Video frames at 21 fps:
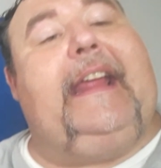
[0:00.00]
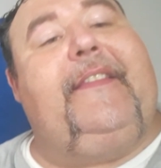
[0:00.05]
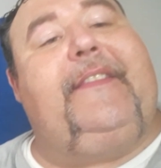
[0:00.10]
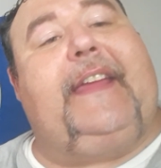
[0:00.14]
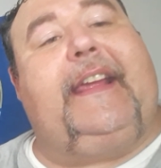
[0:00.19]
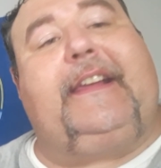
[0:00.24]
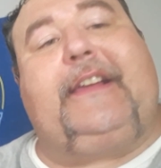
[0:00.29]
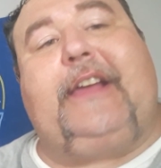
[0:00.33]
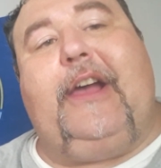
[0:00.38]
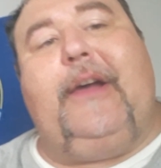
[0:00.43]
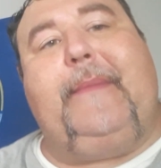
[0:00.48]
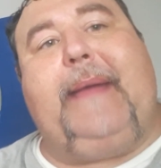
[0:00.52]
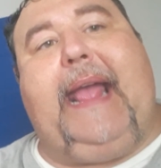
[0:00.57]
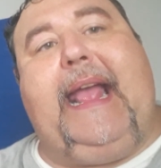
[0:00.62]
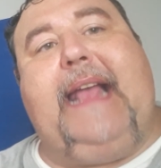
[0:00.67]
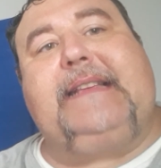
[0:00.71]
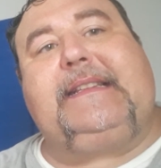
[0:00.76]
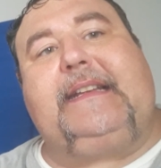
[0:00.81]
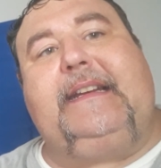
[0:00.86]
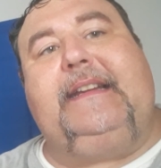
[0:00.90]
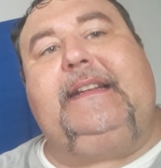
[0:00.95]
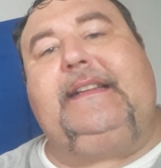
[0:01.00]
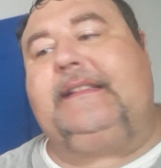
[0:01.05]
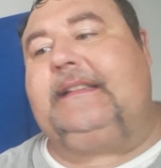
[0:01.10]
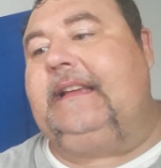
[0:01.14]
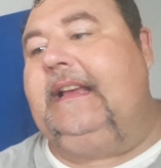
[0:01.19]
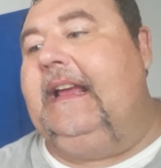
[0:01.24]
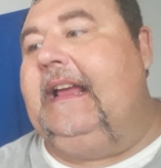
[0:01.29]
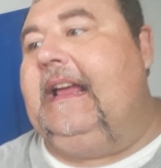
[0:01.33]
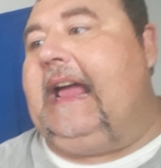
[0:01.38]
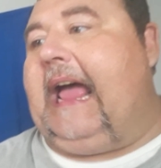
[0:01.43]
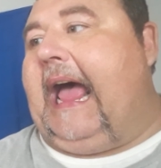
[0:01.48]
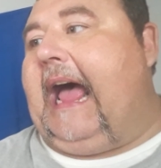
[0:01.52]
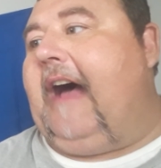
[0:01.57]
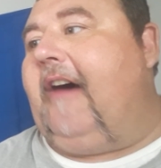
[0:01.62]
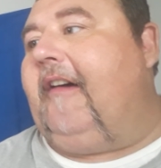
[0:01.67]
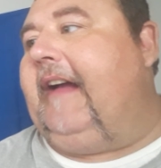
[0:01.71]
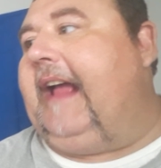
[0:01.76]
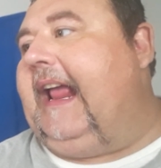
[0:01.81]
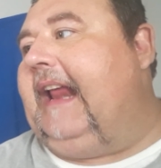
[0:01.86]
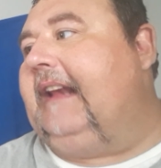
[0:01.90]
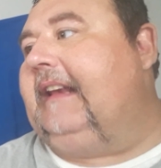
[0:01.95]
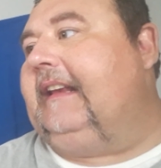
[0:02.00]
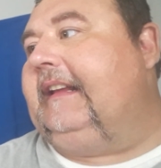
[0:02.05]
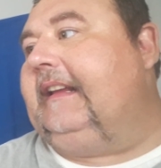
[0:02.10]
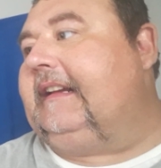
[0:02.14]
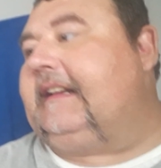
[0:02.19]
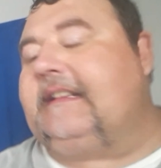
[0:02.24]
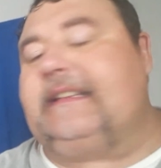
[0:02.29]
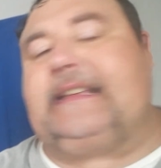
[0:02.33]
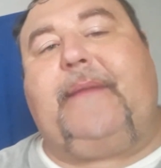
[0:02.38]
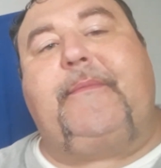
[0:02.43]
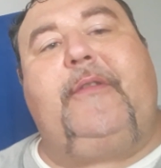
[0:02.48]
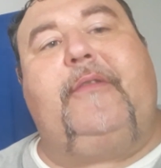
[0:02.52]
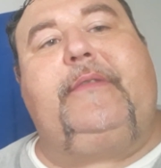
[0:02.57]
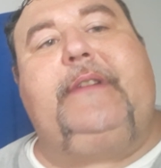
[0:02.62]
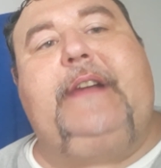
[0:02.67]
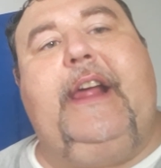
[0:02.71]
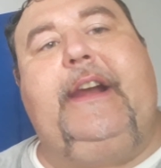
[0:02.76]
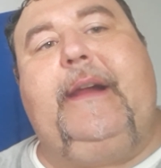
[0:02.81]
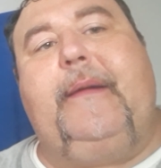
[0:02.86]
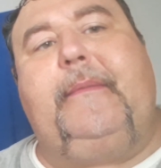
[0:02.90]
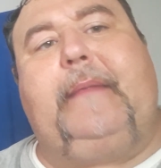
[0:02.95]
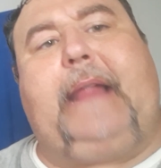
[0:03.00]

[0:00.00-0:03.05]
if they come asking us, I'll handle it, because I'm going to nut up.